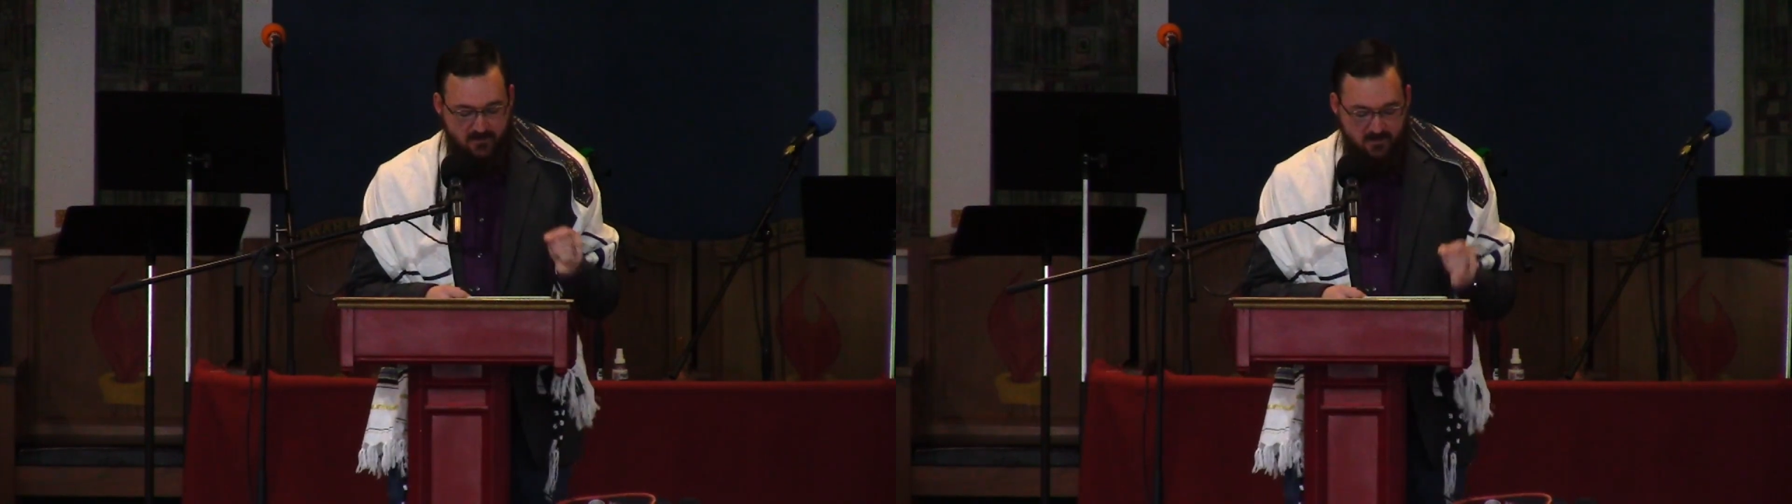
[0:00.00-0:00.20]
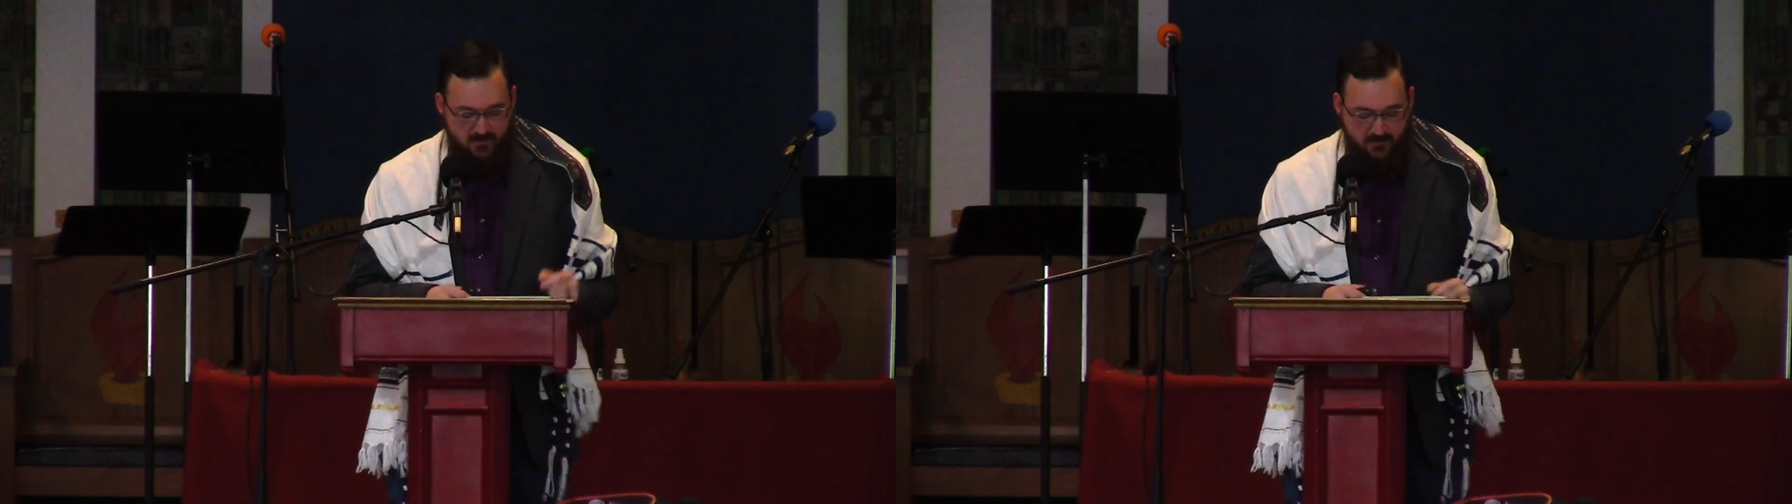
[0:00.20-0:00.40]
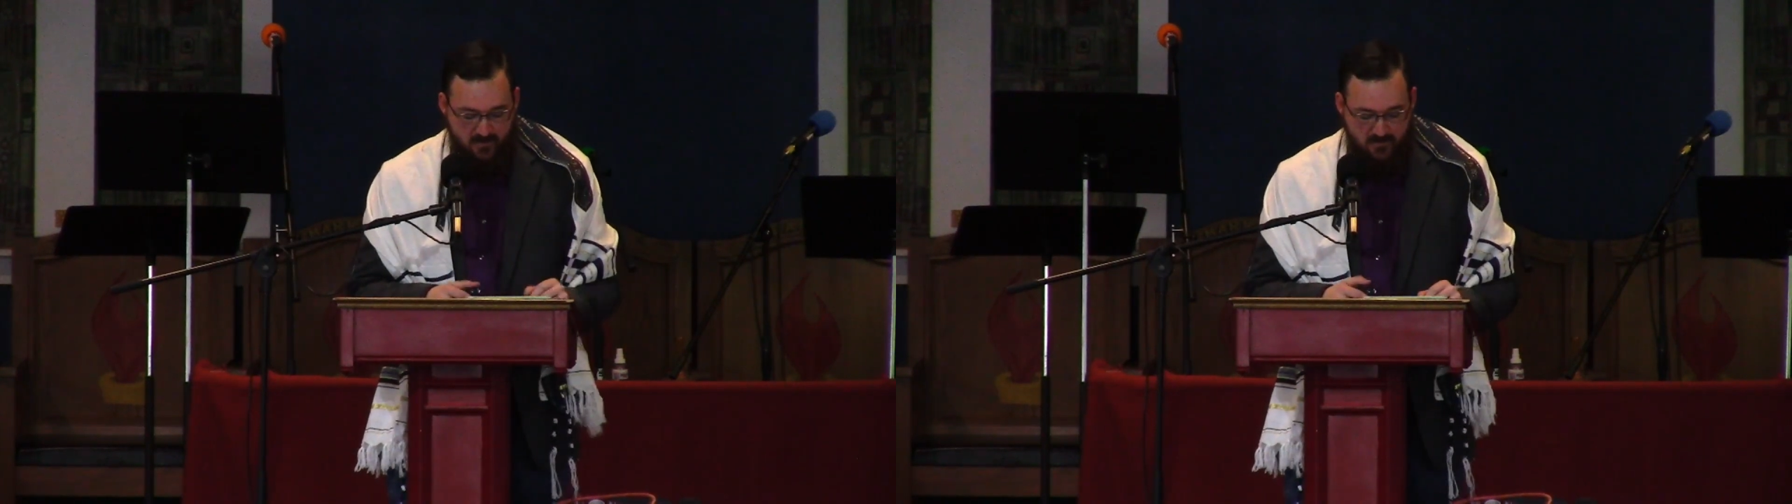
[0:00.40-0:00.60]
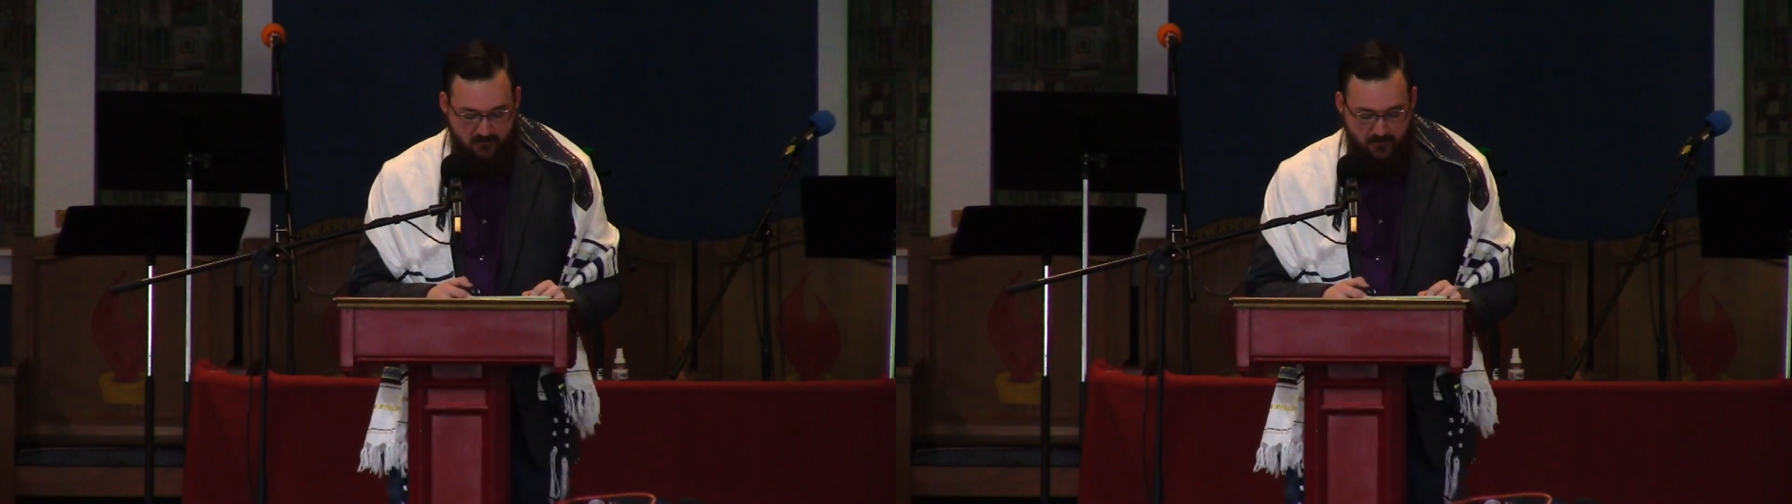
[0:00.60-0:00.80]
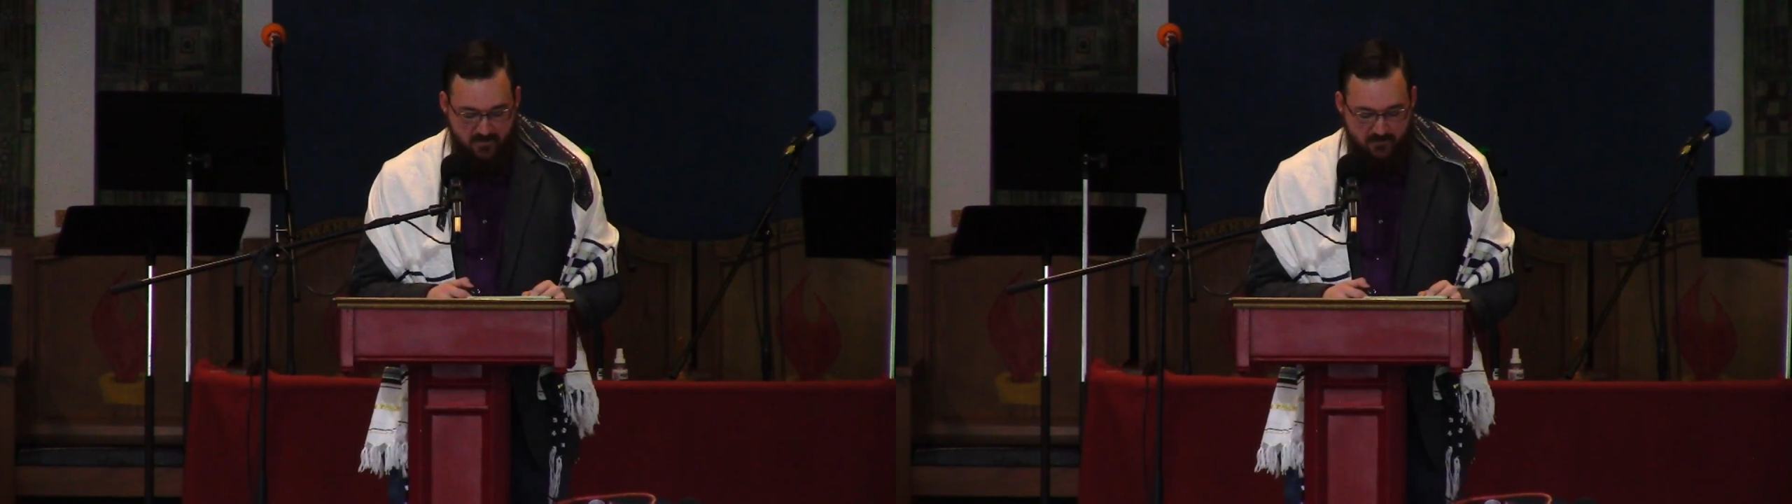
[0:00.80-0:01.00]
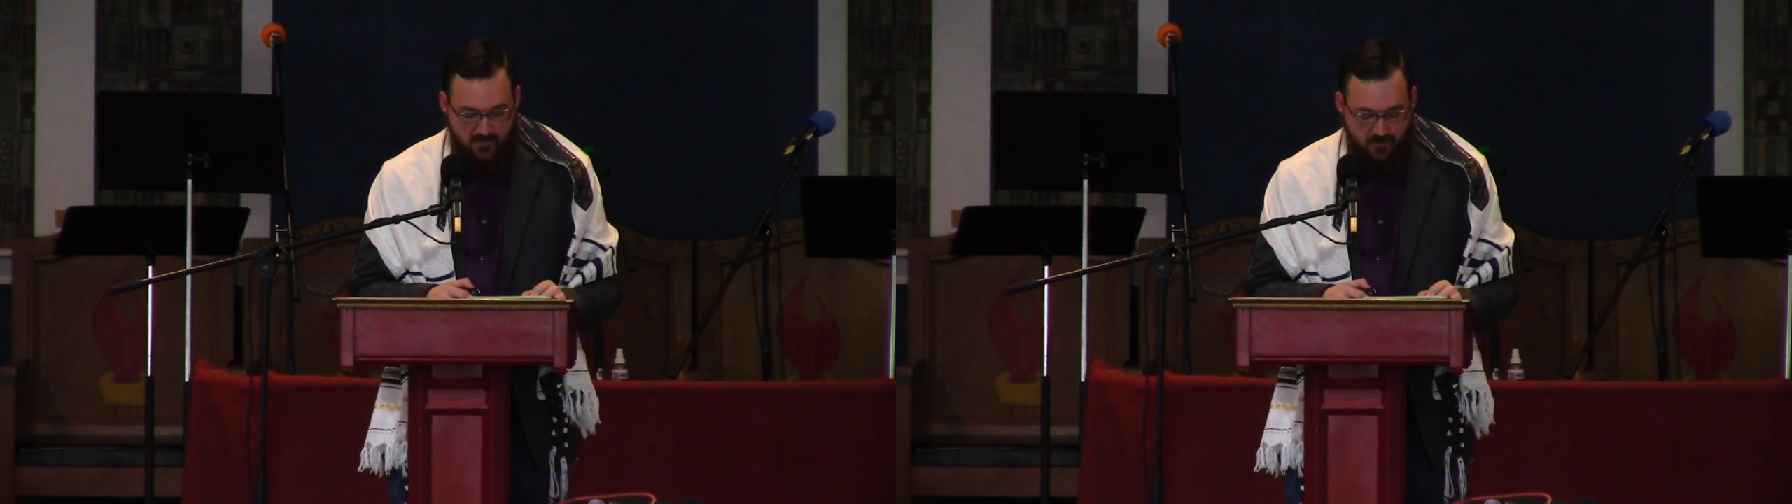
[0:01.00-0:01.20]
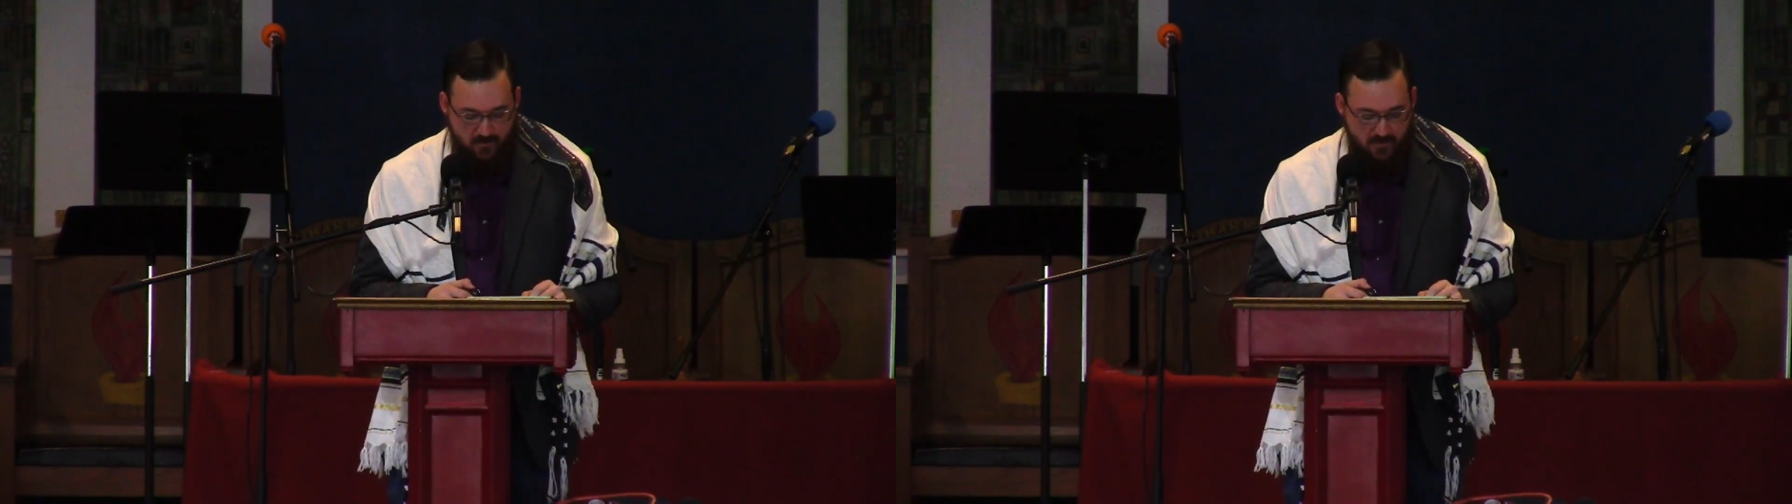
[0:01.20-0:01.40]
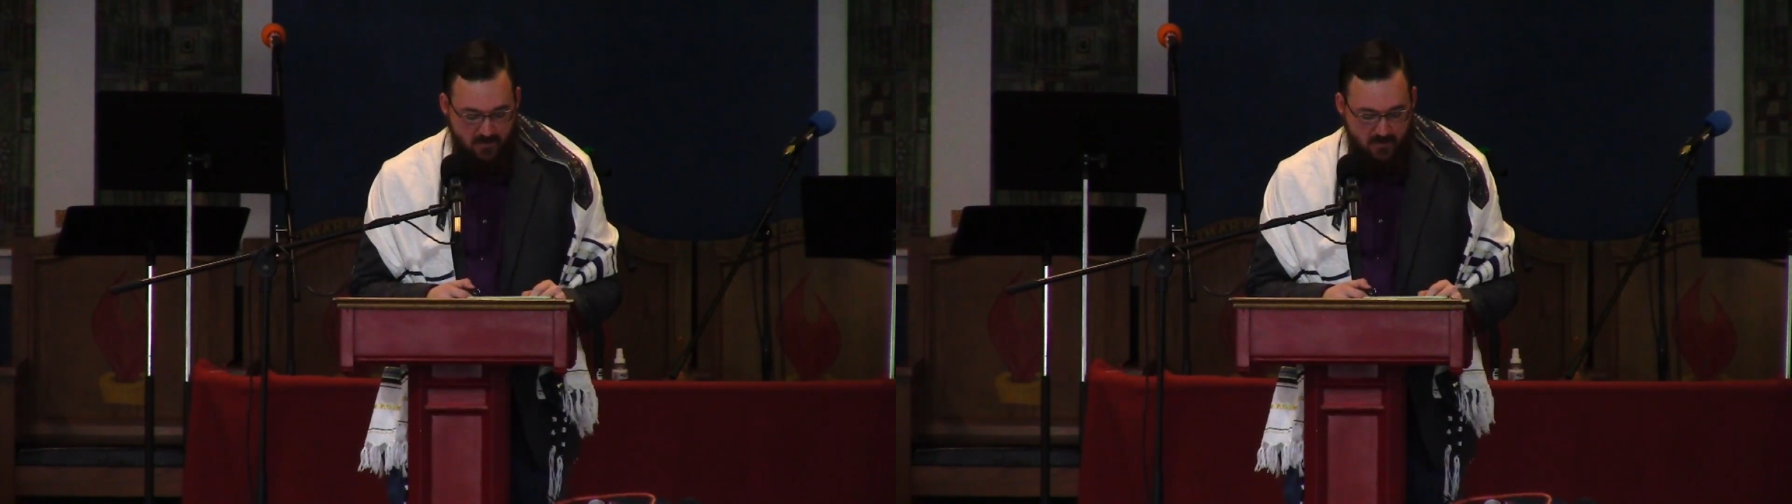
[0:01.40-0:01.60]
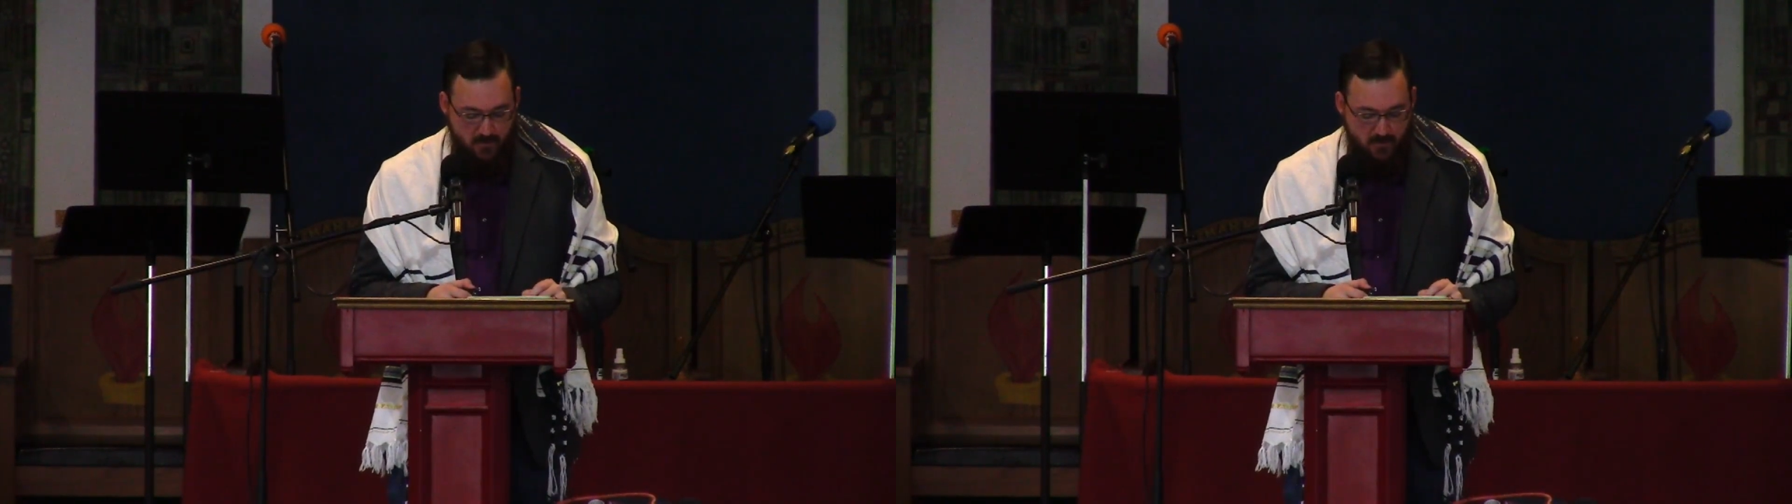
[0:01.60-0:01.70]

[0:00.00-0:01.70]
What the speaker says: significance of the resurrection,